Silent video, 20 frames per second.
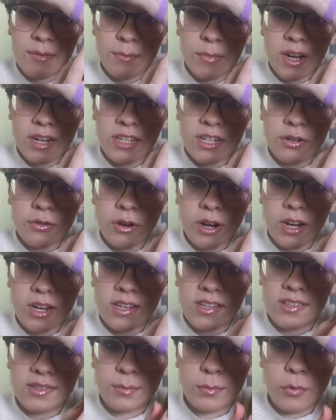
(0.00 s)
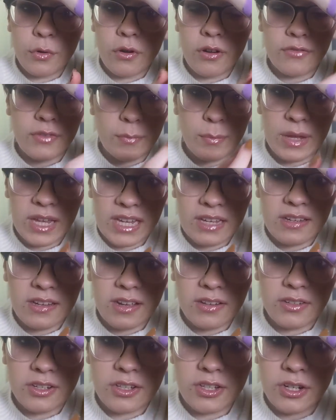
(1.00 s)
Mardi Gras is more of a pink
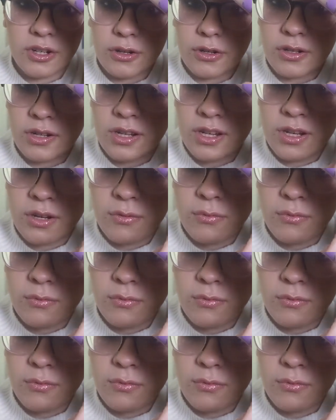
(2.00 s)
undertone,